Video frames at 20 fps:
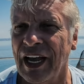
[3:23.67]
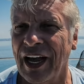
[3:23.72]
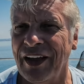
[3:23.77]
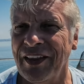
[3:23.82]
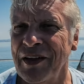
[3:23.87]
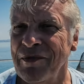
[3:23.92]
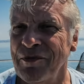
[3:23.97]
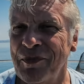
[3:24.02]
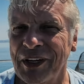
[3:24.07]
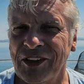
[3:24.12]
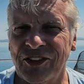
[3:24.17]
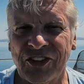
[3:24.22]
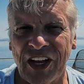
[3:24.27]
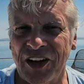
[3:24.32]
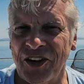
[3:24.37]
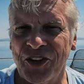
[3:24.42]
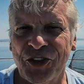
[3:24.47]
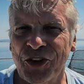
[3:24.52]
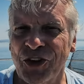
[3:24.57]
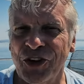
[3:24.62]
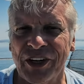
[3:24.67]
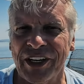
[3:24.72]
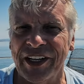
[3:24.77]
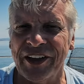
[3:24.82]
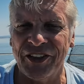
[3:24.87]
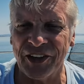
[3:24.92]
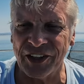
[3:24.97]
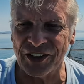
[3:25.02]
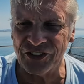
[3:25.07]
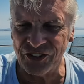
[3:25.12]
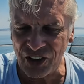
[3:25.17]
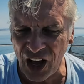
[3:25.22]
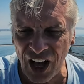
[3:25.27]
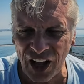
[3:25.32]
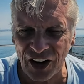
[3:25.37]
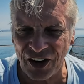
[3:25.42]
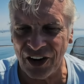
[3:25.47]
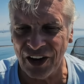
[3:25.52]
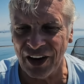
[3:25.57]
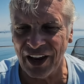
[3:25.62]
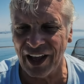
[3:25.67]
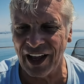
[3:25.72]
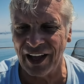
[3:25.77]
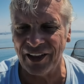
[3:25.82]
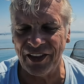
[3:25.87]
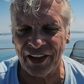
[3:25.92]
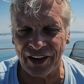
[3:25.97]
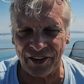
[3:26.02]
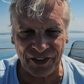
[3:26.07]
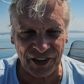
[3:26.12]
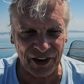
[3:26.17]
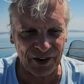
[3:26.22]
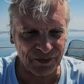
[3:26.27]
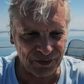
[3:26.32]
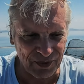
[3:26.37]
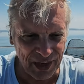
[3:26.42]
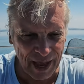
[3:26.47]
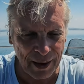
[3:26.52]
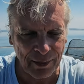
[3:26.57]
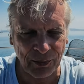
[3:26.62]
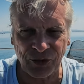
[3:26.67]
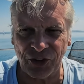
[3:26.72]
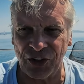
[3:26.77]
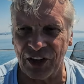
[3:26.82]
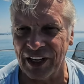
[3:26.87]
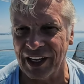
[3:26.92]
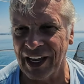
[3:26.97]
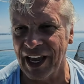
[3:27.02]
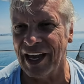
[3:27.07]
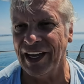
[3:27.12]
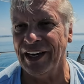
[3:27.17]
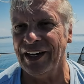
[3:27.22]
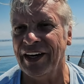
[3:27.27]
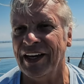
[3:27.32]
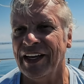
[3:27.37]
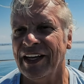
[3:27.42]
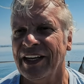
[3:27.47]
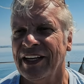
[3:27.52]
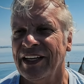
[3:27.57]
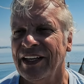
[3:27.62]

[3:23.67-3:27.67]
and then by 10:30 they're done and they're empty again.